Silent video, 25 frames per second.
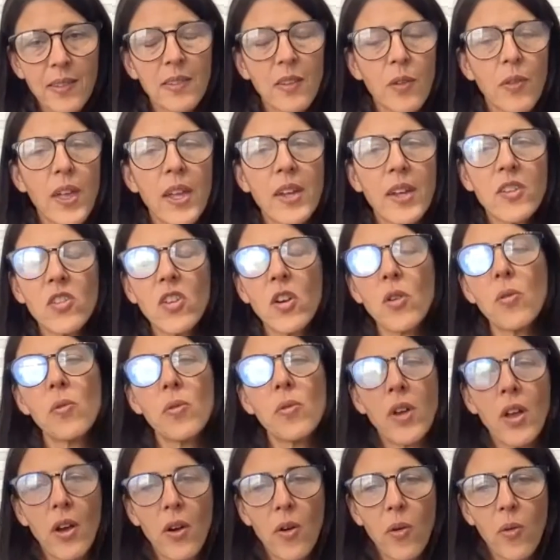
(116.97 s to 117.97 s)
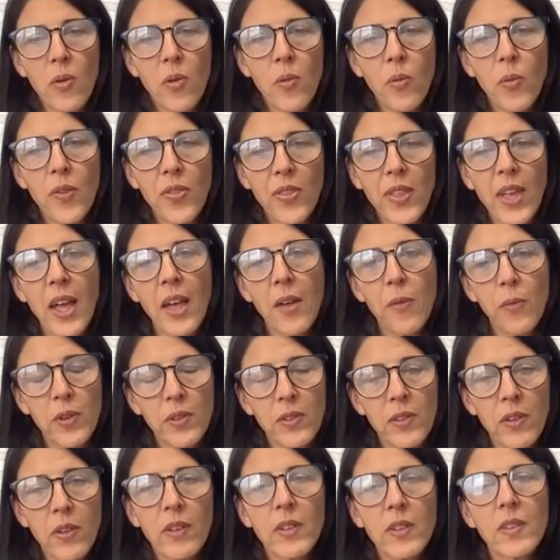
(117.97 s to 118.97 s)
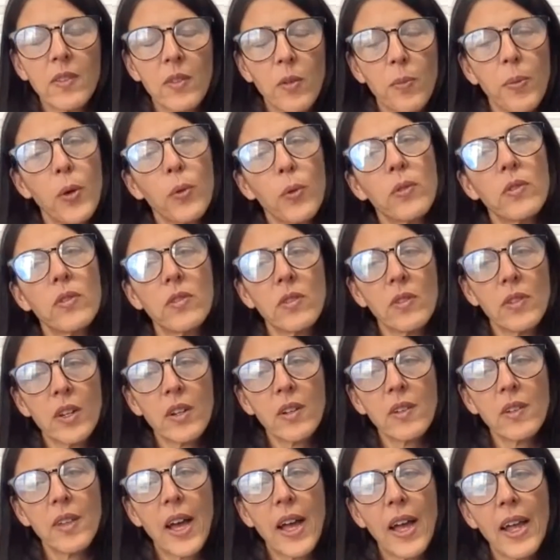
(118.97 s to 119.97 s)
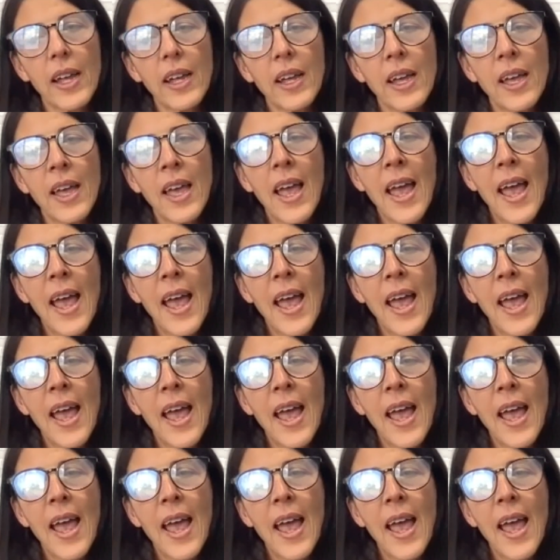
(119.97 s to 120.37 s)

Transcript: so they don't know what the end result is supposed to look like.